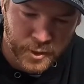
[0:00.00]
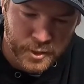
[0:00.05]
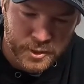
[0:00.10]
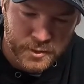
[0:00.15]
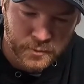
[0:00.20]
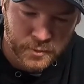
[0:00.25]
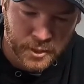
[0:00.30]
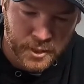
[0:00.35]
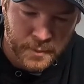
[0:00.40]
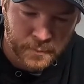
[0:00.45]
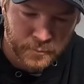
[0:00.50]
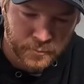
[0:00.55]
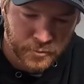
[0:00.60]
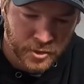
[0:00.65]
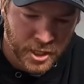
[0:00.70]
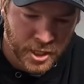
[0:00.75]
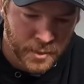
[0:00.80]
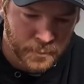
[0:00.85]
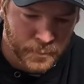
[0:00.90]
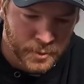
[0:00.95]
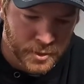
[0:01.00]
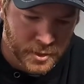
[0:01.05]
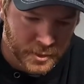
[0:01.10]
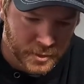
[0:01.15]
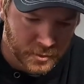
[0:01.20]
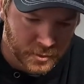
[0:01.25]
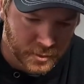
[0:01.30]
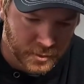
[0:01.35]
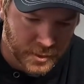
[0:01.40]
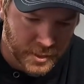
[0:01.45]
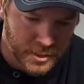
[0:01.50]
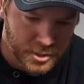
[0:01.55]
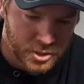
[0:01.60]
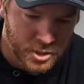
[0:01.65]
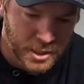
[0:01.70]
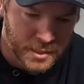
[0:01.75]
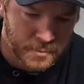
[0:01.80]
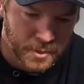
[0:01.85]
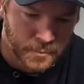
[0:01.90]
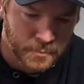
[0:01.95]
first of all, I'm very particular on how
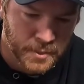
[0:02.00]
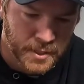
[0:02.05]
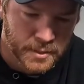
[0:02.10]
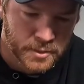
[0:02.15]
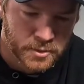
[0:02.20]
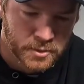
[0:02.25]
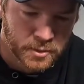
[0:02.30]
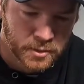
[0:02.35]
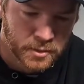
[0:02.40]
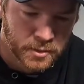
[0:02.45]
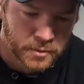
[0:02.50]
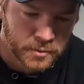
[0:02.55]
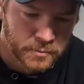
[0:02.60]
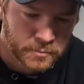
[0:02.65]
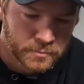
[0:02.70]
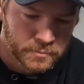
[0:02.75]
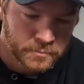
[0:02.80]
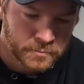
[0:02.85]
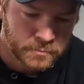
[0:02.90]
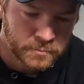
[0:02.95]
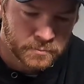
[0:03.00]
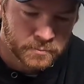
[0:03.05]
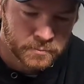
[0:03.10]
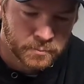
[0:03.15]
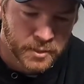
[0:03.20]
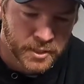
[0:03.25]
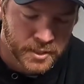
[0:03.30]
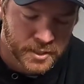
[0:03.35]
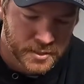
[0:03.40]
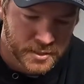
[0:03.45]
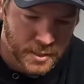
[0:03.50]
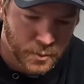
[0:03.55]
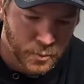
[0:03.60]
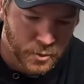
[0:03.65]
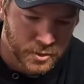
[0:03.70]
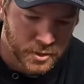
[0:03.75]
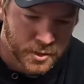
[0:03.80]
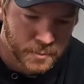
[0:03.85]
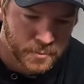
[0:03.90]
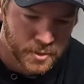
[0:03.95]
straight my baits are, because I
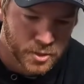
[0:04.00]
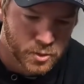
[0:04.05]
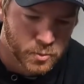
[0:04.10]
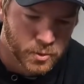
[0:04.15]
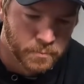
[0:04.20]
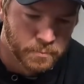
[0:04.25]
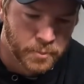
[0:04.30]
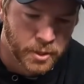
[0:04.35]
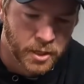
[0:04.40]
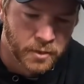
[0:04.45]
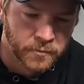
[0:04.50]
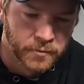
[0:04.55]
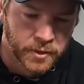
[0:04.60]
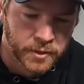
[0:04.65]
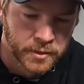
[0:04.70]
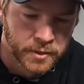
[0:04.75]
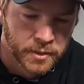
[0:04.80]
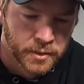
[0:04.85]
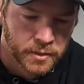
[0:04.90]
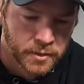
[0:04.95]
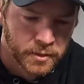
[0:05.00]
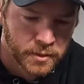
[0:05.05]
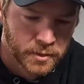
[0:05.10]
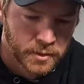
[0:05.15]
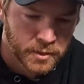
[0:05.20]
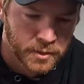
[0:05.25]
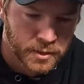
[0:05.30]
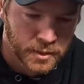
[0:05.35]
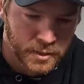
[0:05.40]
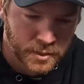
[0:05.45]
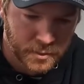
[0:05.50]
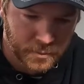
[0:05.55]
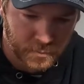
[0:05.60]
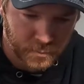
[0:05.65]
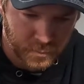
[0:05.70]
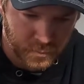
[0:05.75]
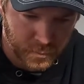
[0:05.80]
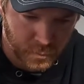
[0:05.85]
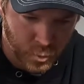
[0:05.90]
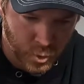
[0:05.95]
want them to swim perfect
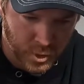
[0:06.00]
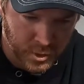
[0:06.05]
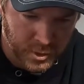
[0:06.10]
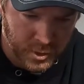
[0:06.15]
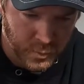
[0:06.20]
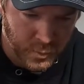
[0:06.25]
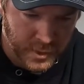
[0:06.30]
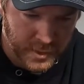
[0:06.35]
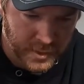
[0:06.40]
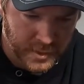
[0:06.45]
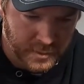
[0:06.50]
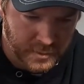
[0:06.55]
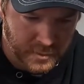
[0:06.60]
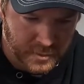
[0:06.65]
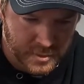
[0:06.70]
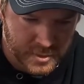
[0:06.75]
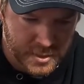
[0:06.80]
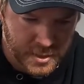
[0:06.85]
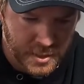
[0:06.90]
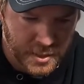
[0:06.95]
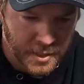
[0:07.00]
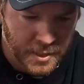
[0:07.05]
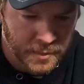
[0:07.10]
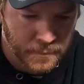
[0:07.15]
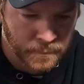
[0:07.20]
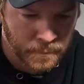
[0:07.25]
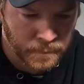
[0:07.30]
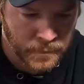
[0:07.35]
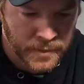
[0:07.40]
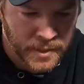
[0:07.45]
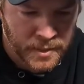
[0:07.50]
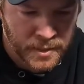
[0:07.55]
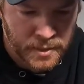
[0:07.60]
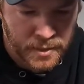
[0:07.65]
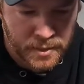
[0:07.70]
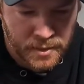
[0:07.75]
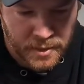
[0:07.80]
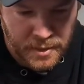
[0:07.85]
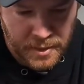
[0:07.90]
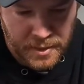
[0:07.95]
and work the way that they're designed.
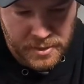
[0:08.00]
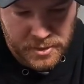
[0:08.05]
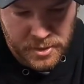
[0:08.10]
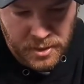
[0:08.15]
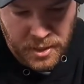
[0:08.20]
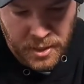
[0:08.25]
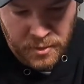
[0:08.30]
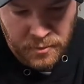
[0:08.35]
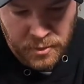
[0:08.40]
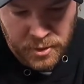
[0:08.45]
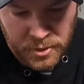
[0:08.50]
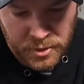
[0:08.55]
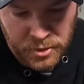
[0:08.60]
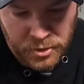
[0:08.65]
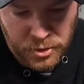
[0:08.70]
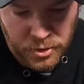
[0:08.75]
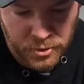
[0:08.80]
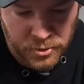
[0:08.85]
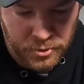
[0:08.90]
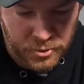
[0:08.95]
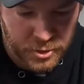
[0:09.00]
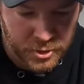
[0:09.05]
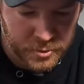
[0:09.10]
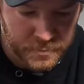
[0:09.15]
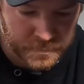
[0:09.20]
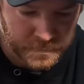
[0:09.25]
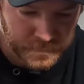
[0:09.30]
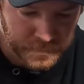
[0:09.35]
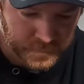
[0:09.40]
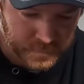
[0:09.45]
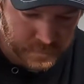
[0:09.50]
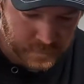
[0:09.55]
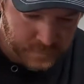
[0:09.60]
And so I'll run the hook through,